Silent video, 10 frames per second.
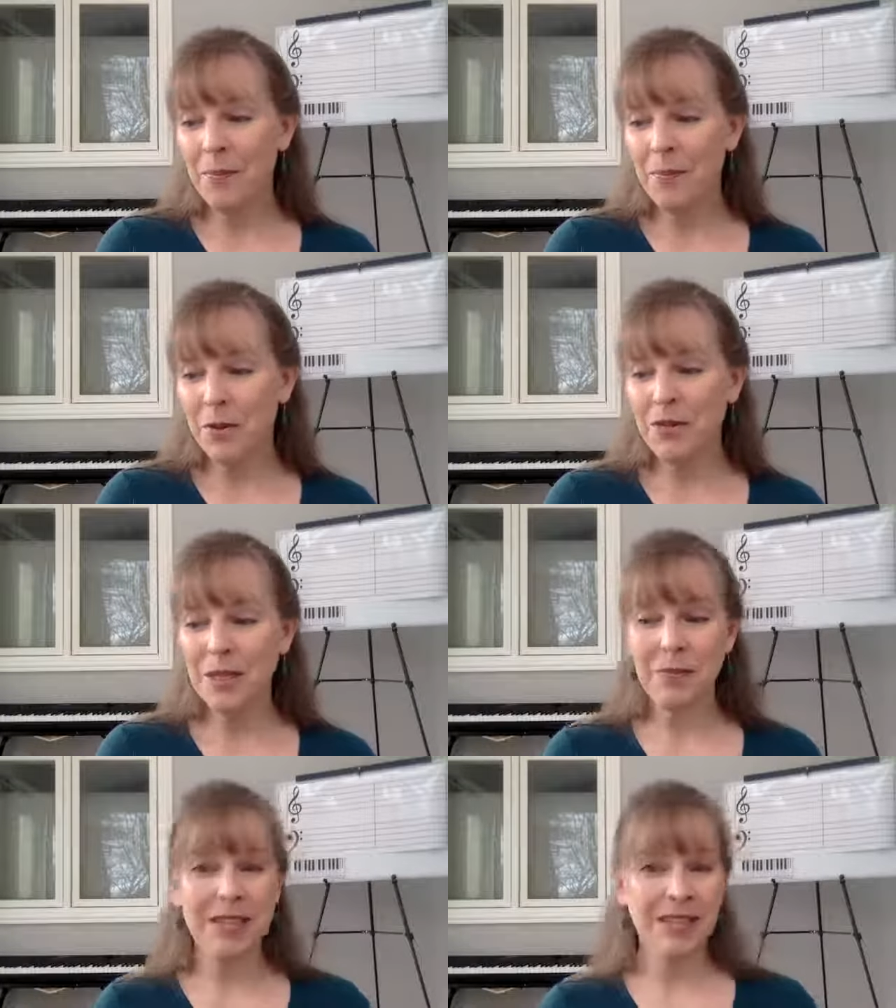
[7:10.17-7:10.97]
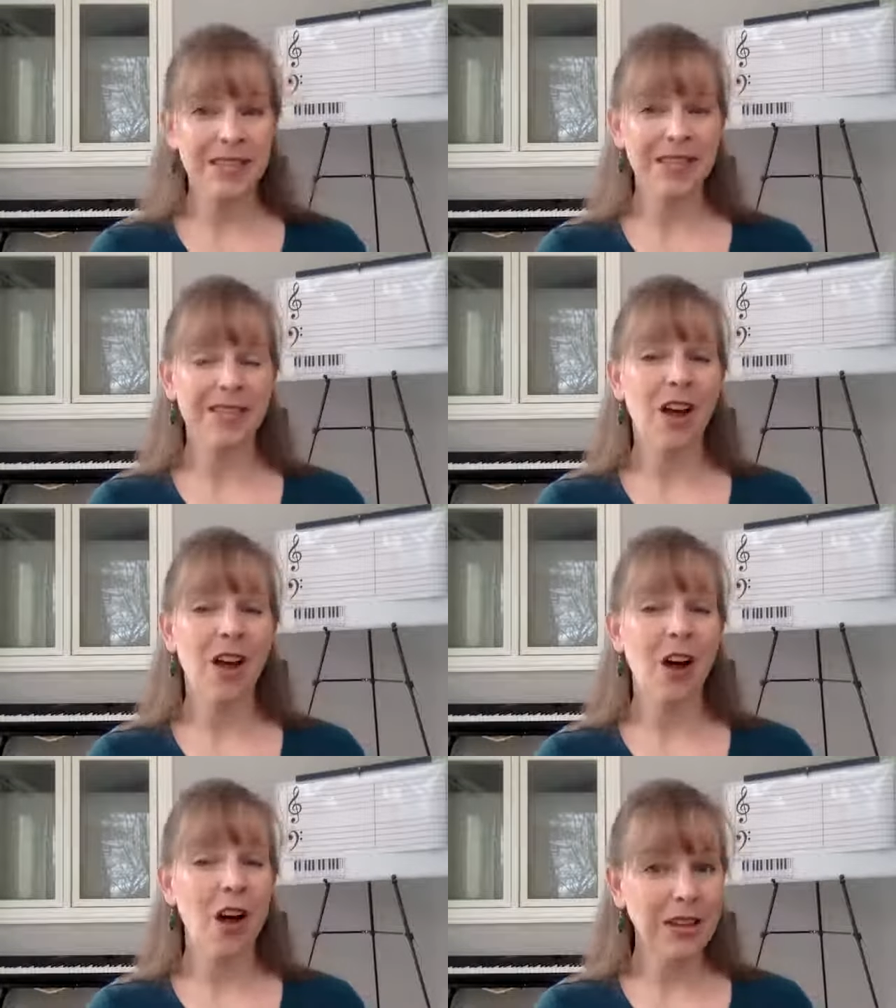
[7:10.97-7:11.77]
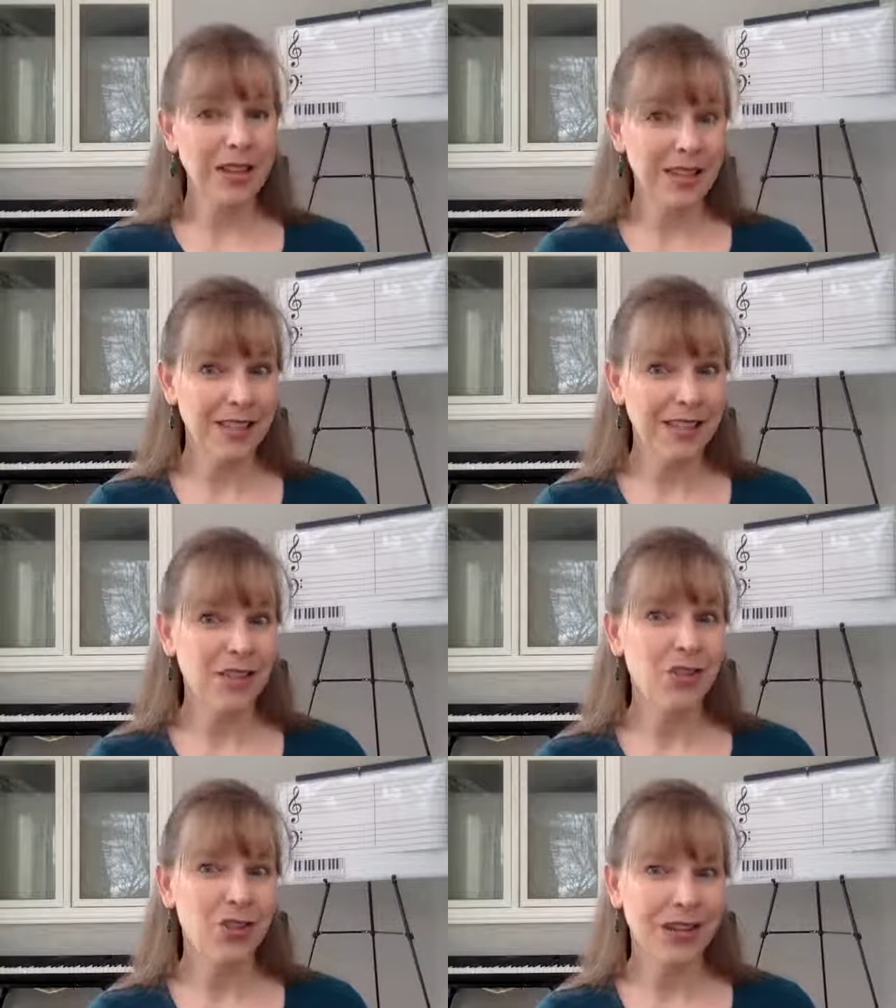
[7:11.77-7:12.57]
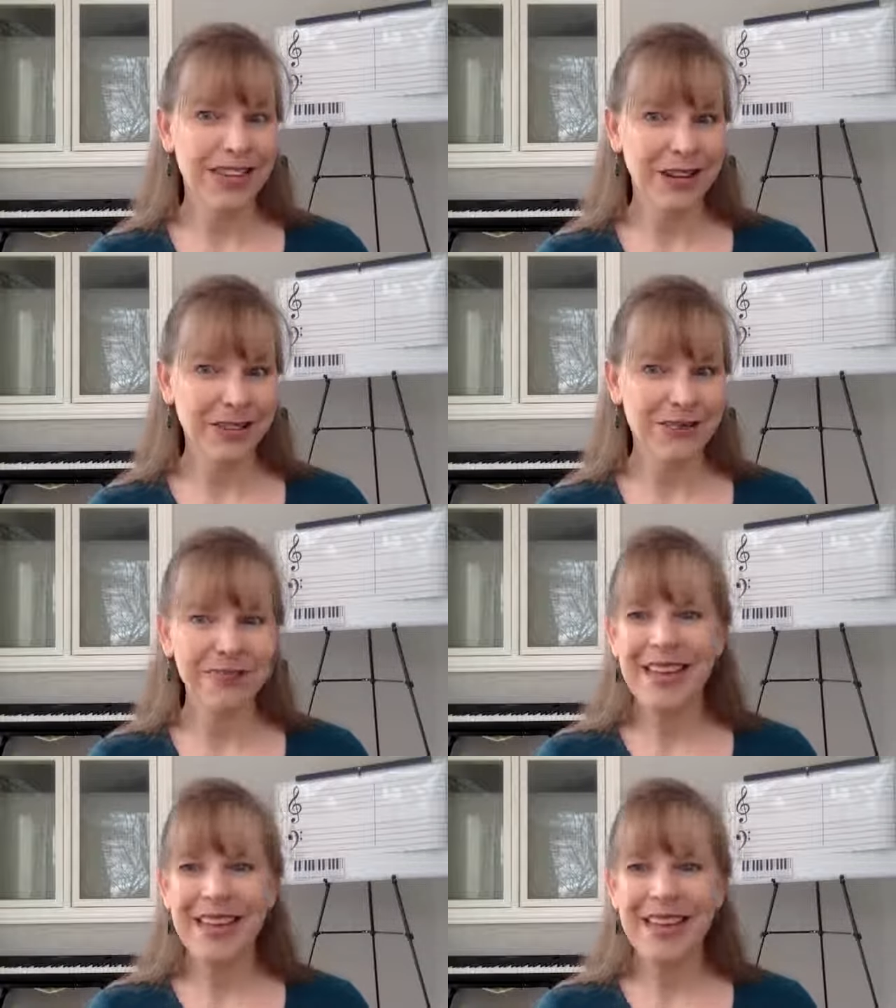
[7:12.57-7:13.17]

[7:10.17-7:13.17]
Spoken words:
Music Pieces All Kids Should Hear.